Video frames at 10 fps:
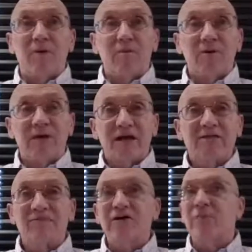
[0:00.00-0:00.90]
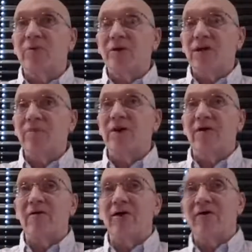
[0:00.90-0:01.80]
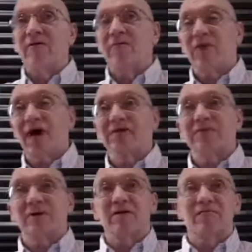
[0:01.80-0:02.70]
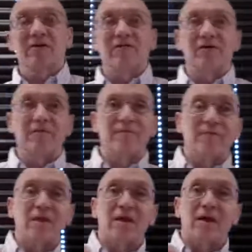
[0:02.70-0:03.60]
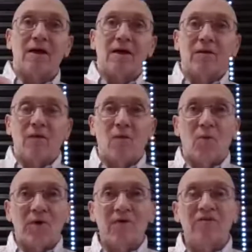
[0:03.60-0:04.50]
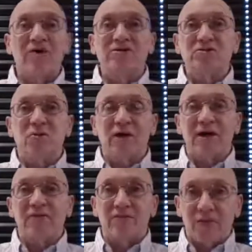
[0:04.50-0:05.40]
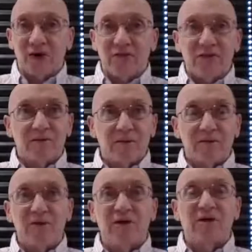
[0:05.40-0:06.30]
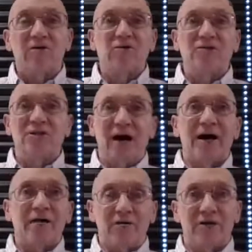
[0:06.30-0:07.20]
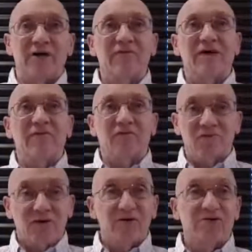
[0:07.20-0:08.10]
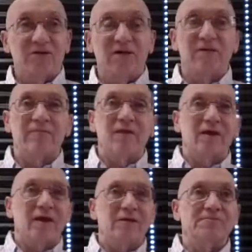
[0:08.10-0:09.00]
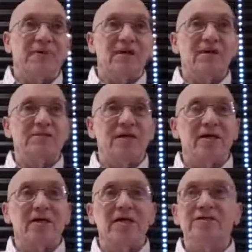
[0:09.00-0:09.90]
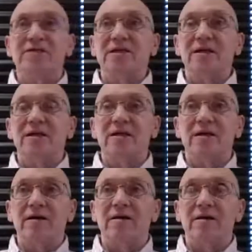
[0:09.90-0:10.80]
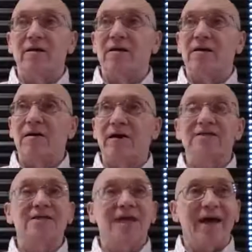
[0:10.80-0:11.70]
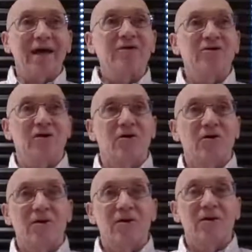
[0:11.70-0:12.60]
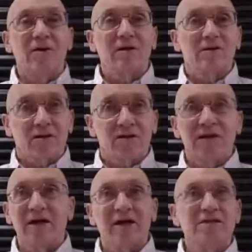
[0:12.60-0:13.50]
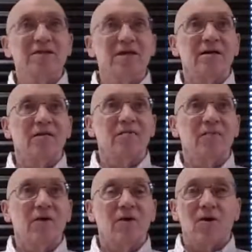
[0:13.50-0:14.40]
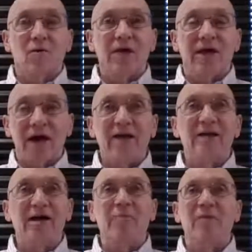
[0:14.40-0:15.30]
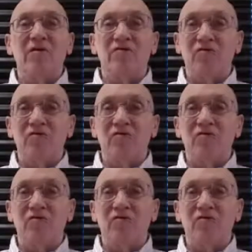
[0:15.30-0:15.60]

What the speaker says: But that's a very preliminary aspect of giving. One of the reasons why I think the Buddha includes dana, or giving, first is because it's the antidote to clinging, isn't it? Mm-hmm. We cannot be